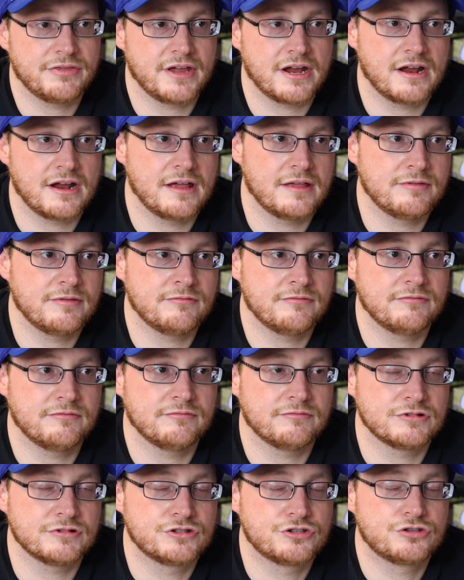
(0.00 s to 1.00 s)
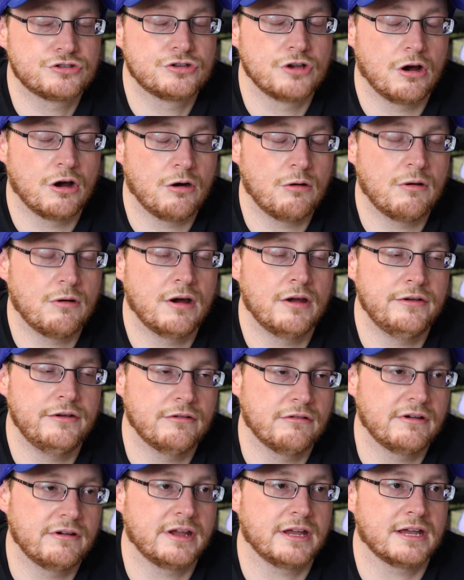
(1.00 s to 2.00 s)
that was so
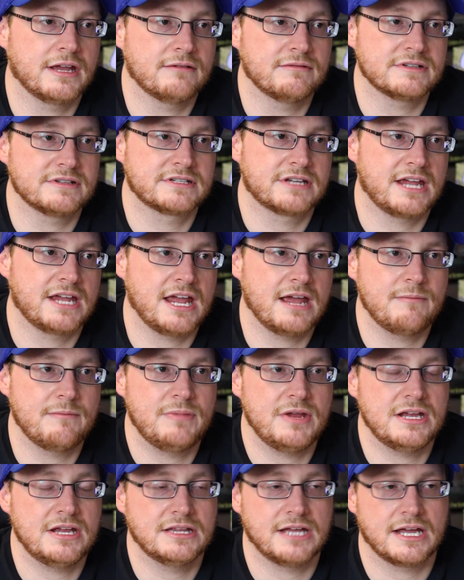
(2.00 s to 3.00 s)
annoying. It was campy,